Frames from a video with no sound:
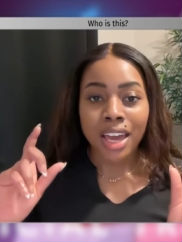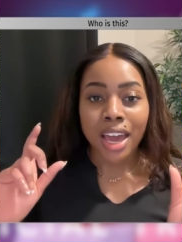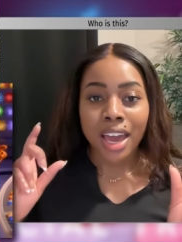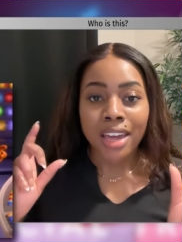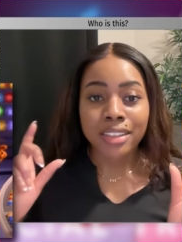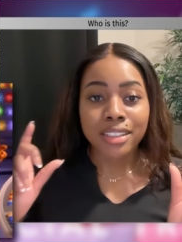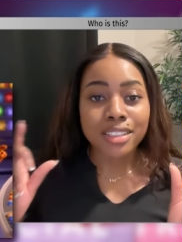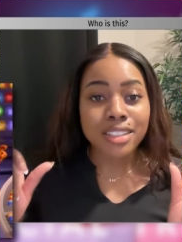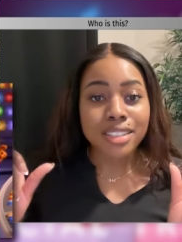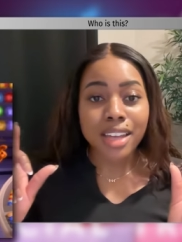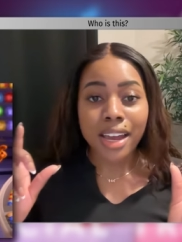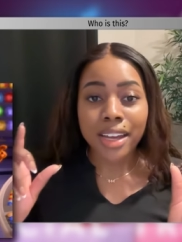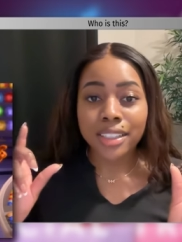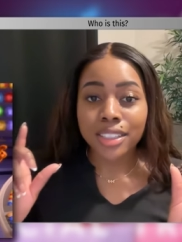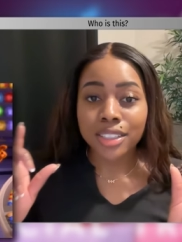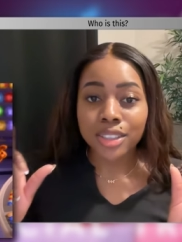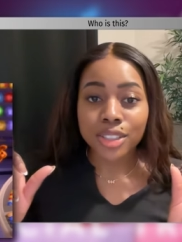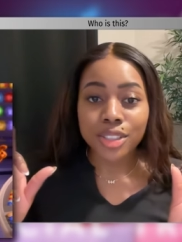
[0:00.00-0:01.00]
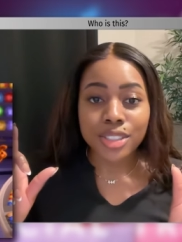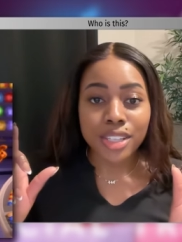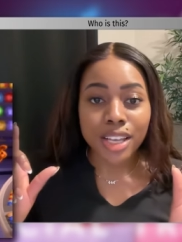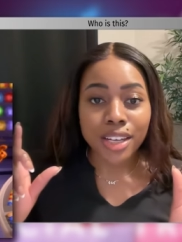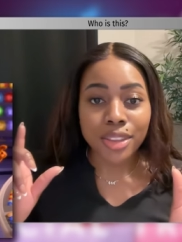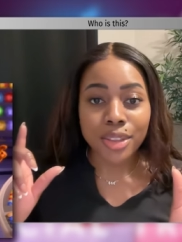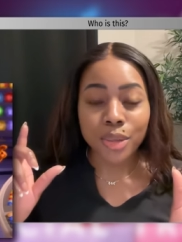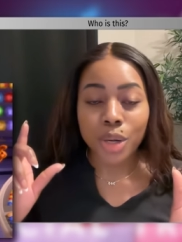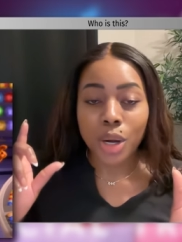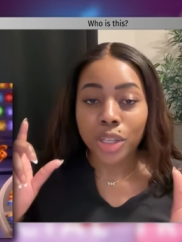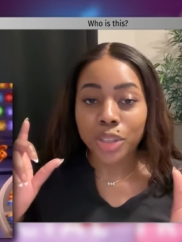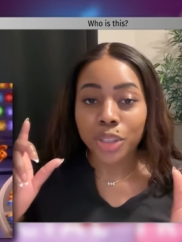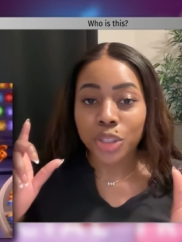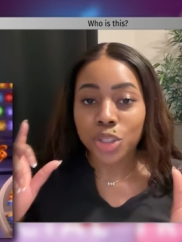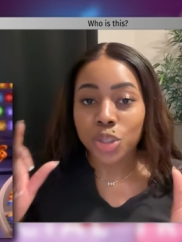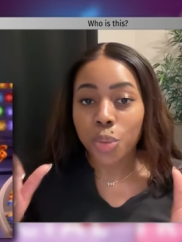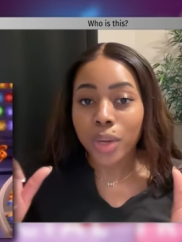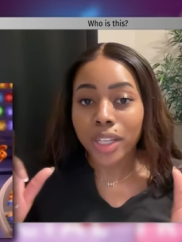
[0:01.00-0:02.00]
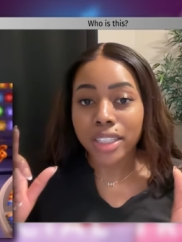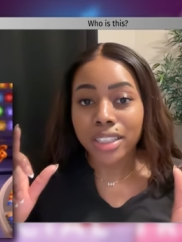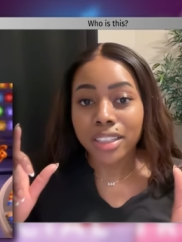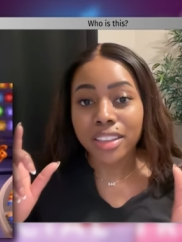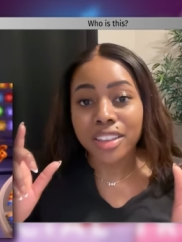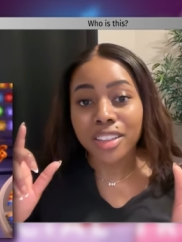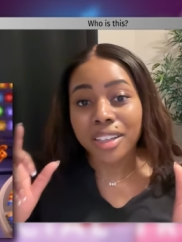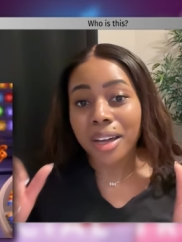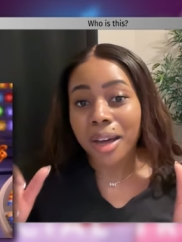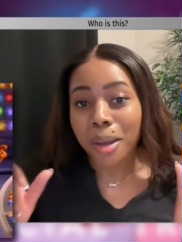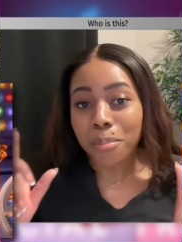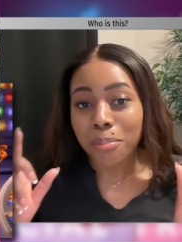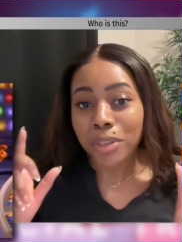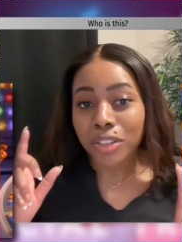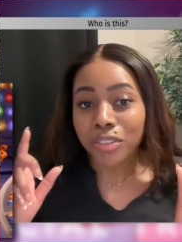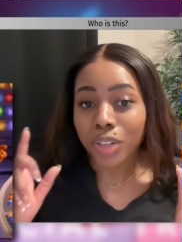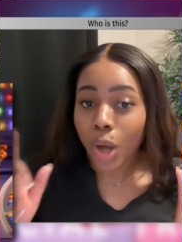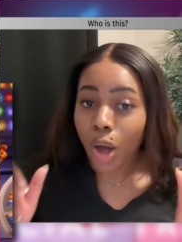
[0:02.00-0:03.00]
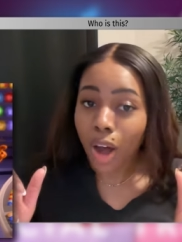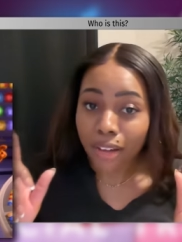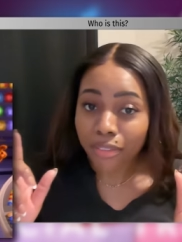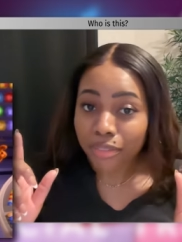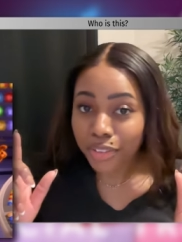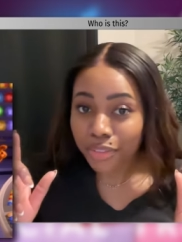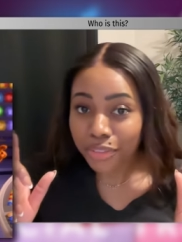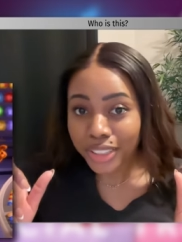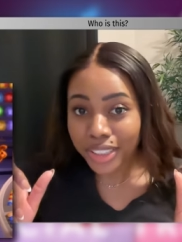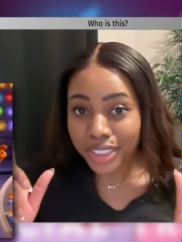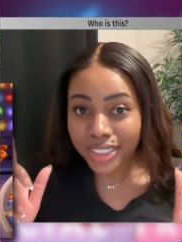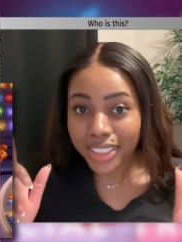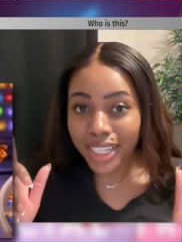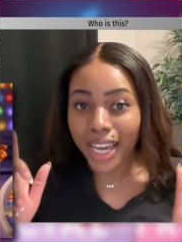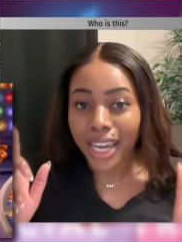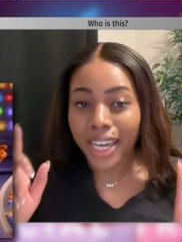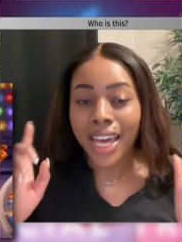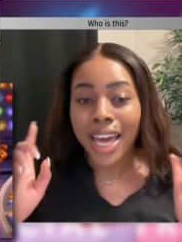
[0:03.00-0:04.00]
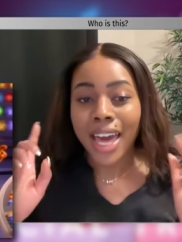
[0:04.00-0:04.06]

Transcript: And anxiety looks like they're on their 20th cup of coffee for the day.